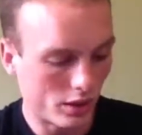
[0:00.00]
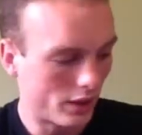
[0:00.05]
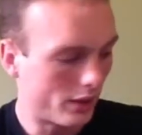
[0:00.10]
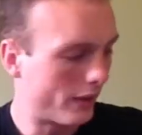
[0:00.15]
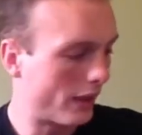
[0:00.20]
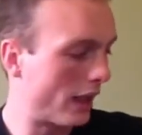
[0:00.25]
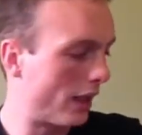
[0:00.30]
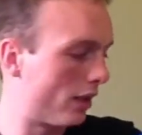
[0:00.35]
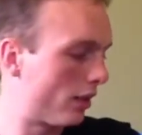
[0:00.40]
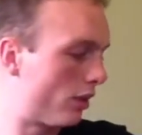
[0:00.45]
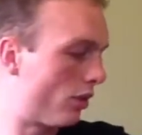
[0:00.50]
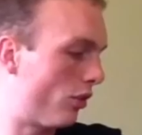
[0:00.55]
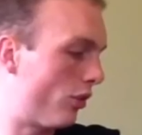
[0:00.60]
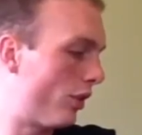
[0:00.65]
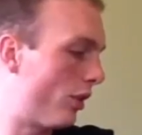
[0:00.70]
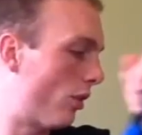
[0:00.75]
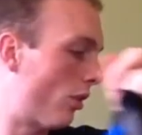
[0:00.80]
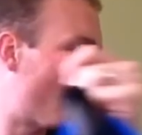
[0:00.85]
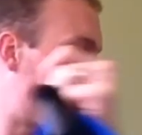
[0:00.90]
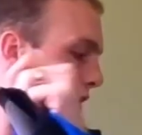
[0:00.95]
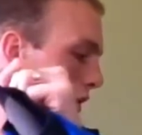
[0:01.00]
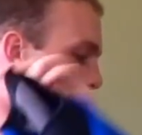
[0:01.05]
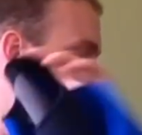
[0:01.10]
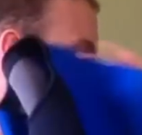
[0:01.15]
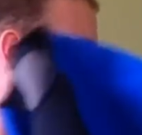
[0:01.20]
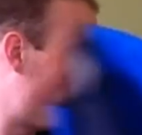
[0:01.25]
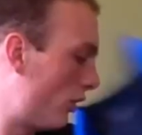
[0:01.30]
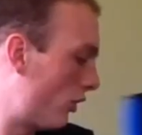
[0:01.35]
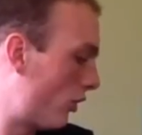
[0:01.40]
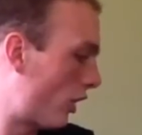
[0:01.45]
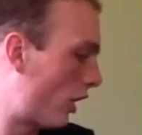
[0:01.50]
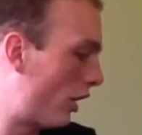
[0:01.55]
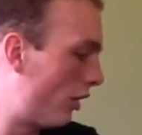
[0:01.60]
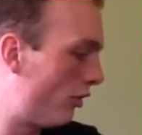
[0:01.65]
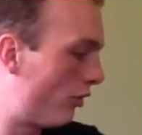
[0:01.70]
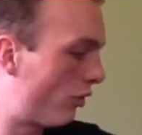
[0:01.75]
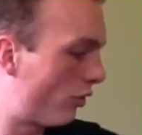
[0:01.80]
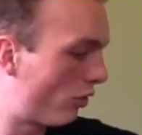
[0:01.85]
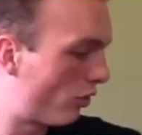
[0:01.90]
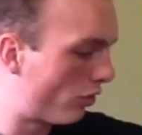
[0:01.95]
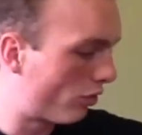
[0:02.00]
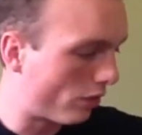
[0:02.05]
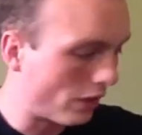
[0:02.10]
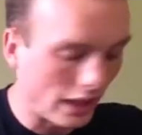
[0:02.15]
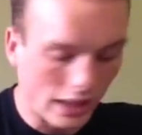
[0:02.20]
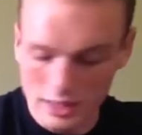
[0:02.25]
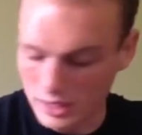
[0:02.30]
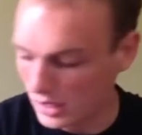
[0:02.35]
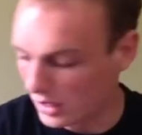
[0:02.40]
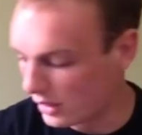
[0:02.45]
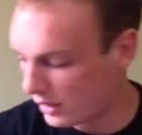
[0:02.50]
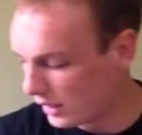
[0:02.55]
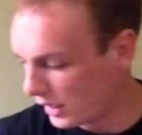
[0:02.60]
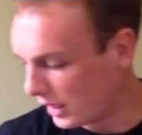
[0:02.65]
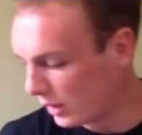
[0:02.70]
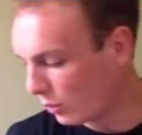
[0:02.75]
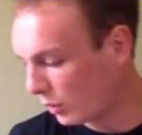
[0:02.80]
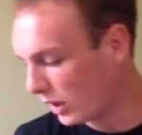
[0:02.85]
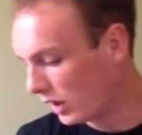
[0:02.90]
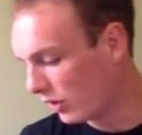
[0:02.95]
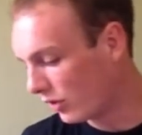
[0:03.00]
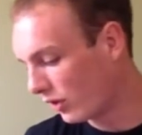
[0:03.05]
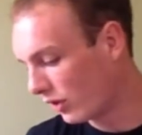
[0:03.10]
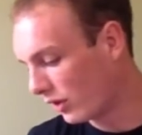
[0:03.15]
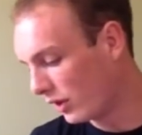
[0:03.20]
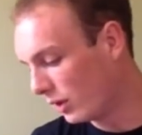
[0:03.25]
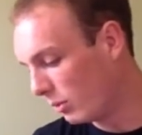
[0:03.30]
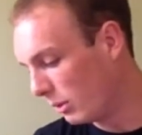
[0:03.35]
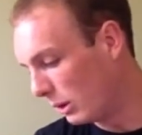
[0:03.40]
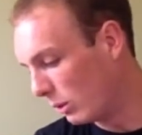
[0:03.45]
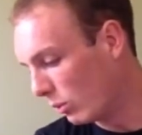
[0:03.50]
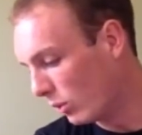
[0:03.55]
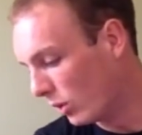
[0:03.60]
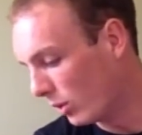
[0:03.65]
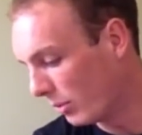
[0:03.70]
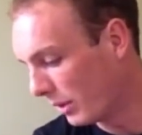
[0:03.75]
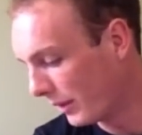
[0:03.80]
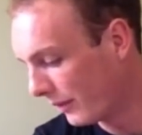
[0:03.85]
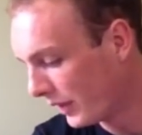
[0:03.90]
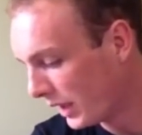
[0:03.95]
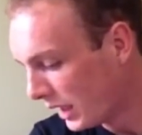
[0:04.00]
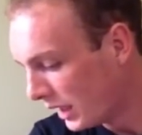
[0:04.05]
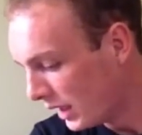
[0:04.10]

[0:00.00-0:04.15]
and that because they're obviously designed for Australia and when it's a little bit warmer.